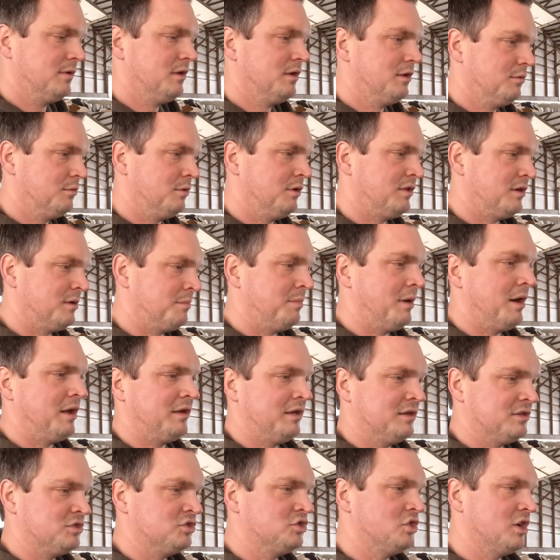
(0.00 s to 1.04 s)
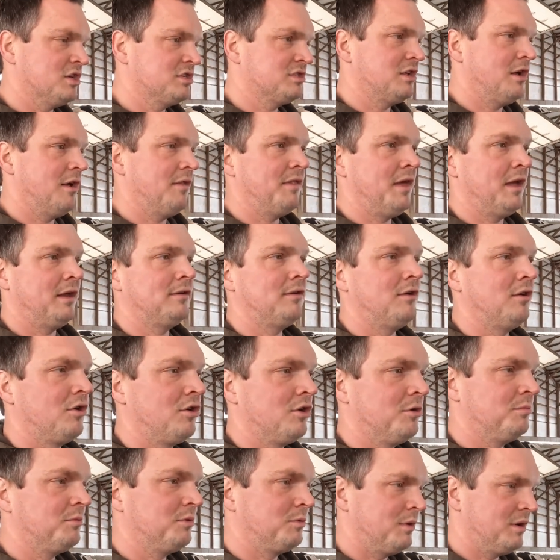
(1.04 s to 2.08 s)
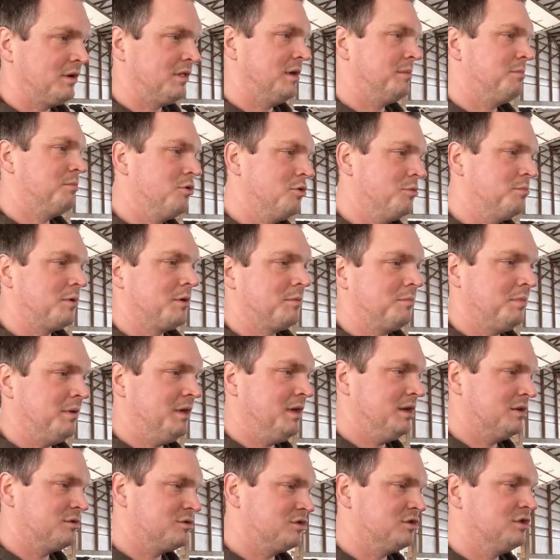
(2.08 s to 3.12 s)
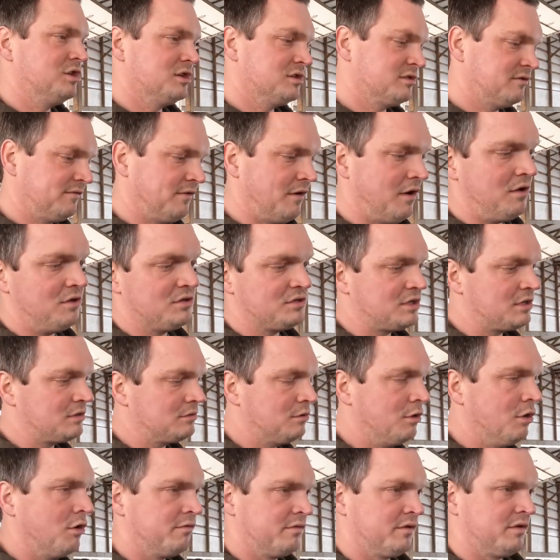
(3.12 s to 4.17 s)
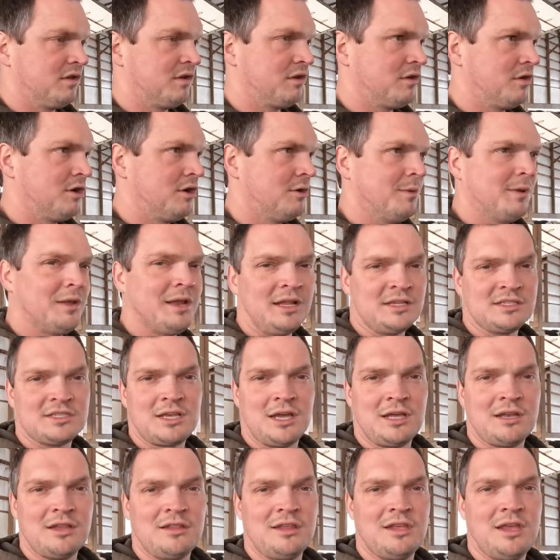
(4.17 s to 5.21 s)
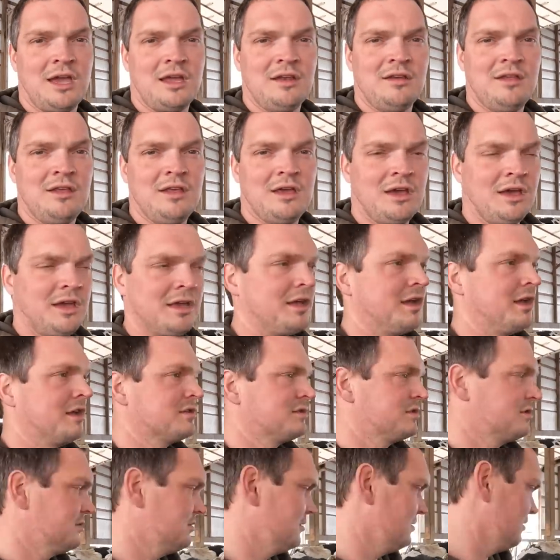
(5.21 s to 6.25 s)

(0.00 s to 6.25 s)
where their butt is just on that curb, to where they poop or pee, it just falls over the curb, and that's kind of the idea, I guess.